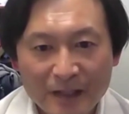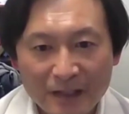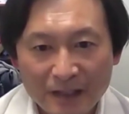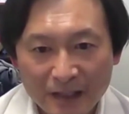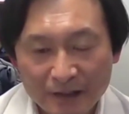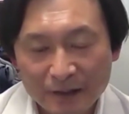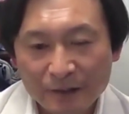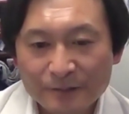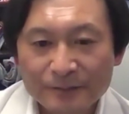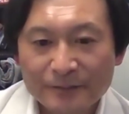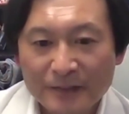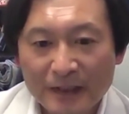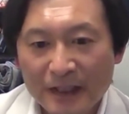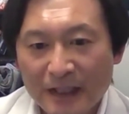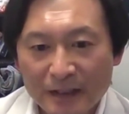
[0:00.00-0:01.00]
Hello,
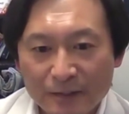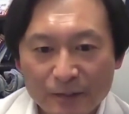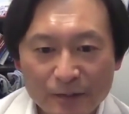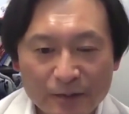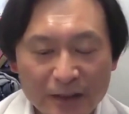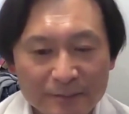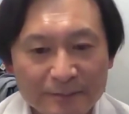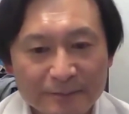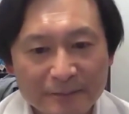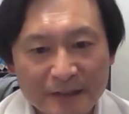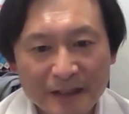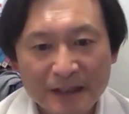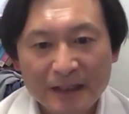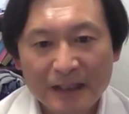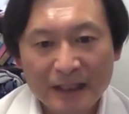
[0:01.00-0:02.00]
everyone.
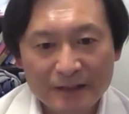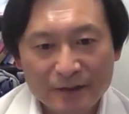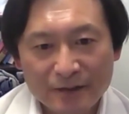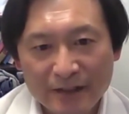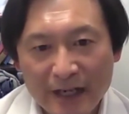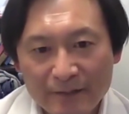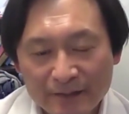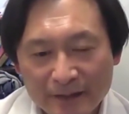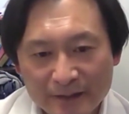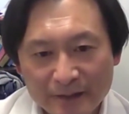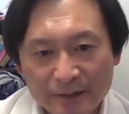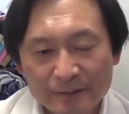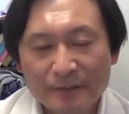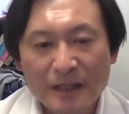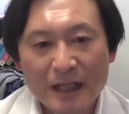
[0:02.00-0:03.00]
Good
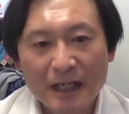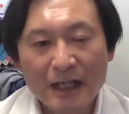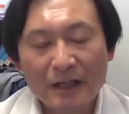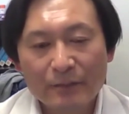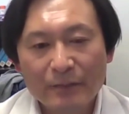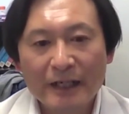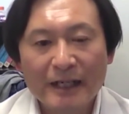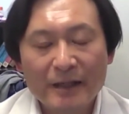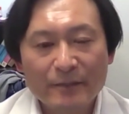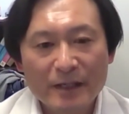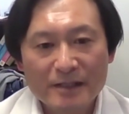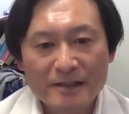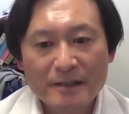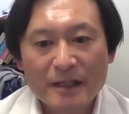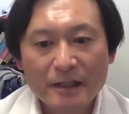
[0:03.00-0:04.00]
afternoon. My name
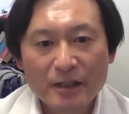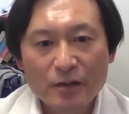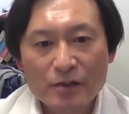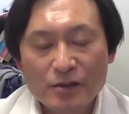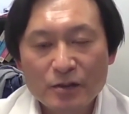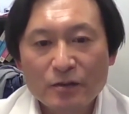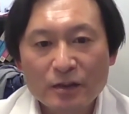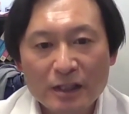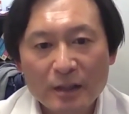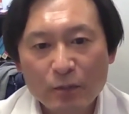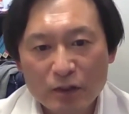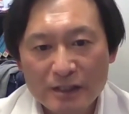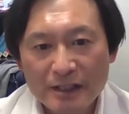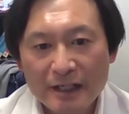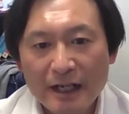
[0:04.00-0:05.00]
is Yoshiyuki
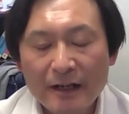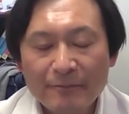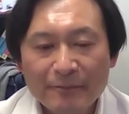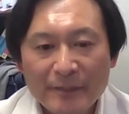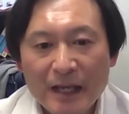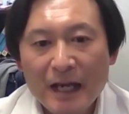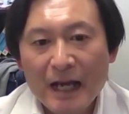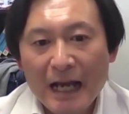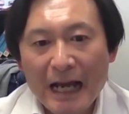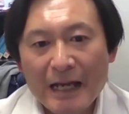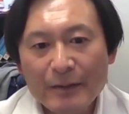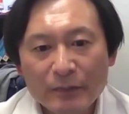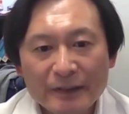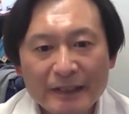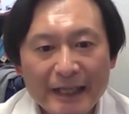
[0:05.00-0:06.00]
Moshira.
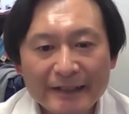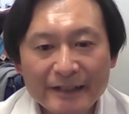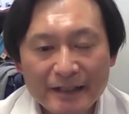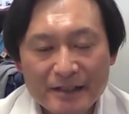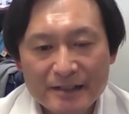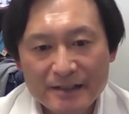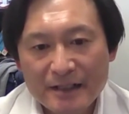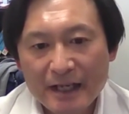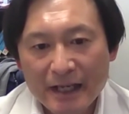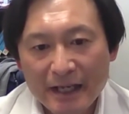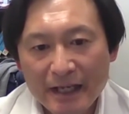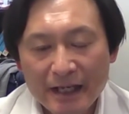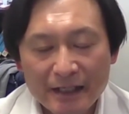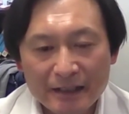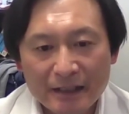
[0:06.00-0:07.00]
I'm a dentist
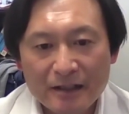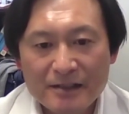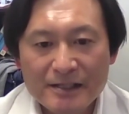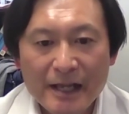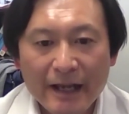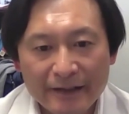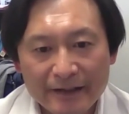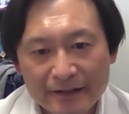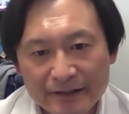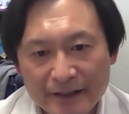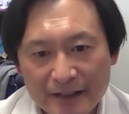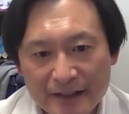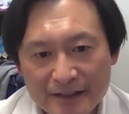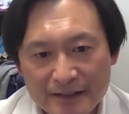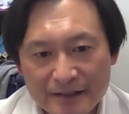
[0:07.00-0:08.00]
and a
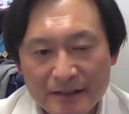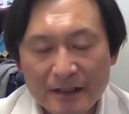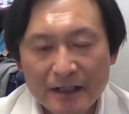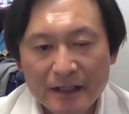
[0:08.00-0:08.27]
scientist,